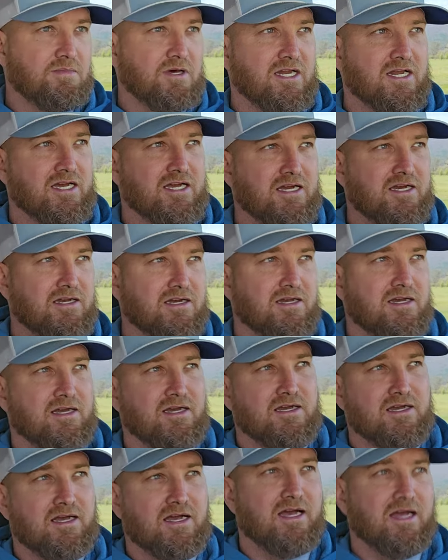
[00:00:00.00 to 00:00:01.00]
But
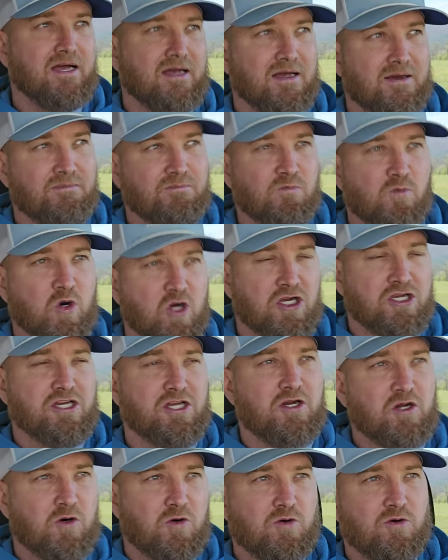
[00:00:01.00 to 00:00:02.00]
I'm
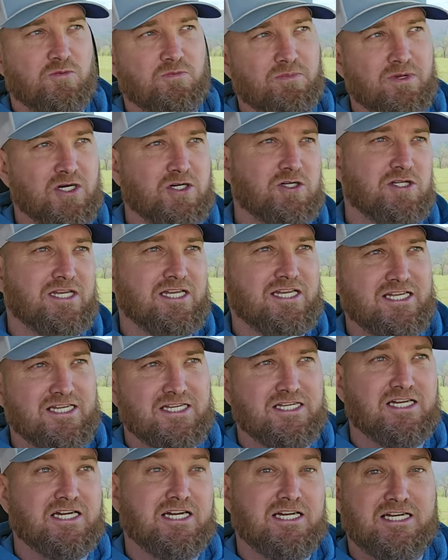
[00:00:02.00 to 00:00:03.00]
working on
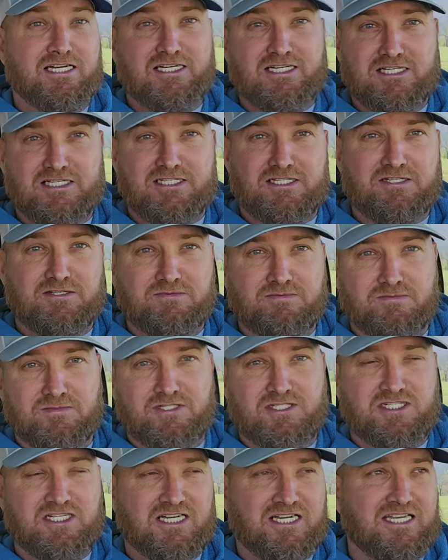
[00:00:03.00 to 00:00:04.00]
building
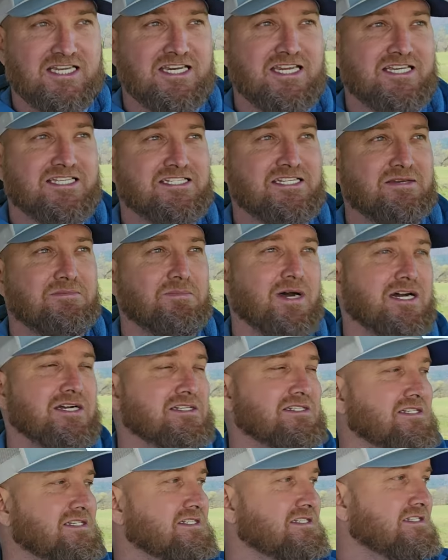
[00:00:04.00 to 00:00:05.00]
some chicken nesting
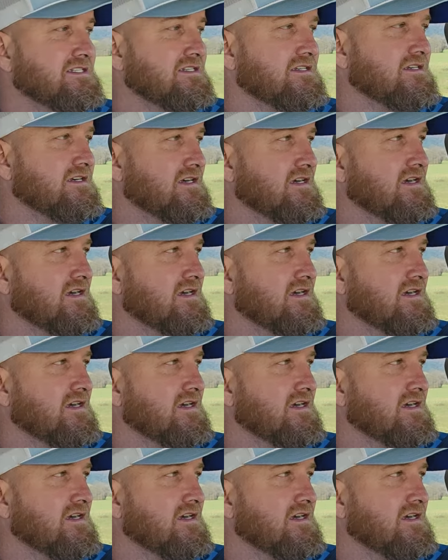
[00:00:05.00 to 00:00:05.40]
boxes.